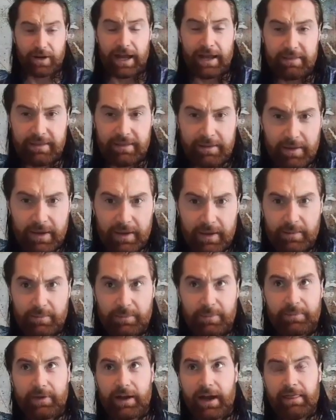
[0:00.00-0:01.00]
I
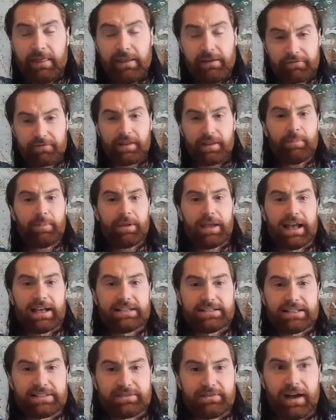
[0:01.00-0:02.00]
think flipping
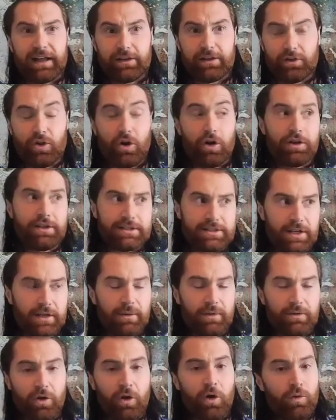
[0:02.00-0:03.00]
has its value not
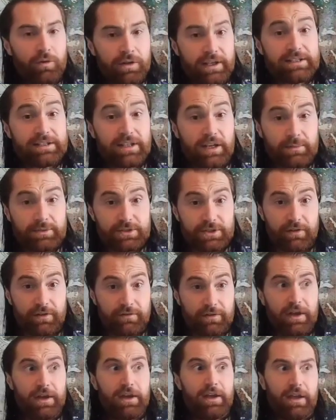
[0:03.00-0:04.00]
only in terms of
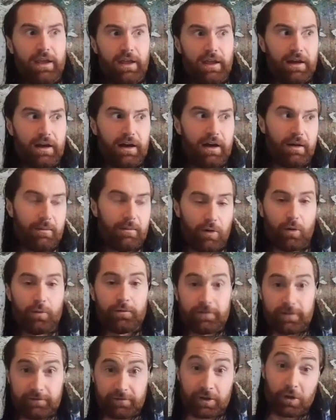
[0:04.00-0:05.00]

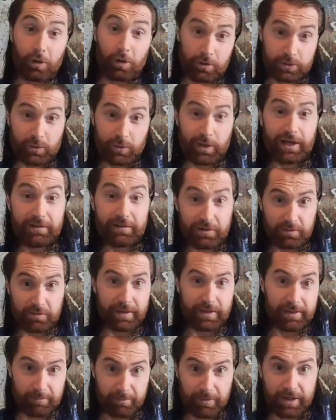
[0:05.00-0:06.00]
hopefully if it goes well you
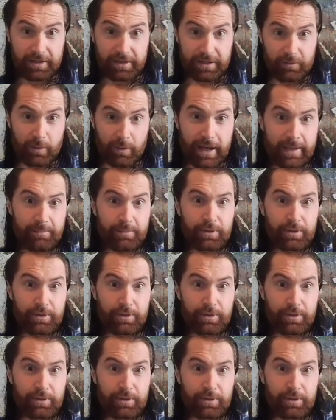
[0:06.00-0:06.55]
make money, right?